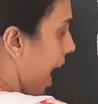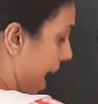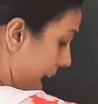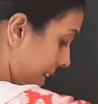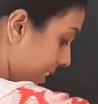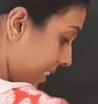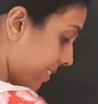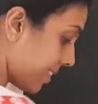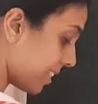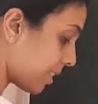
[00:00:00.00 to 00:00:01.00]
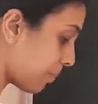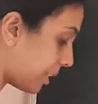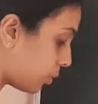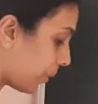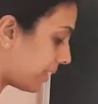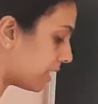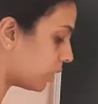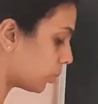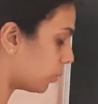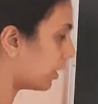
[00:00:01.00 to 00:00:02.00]
and distance between the
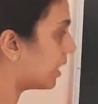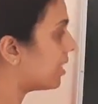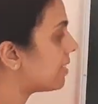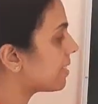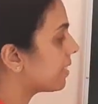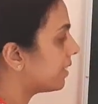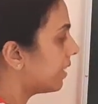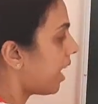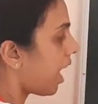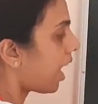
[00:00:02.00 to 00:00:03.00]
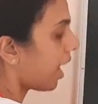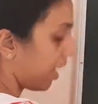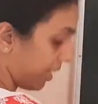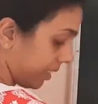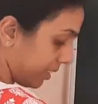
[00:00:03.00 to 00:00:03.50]
two is r,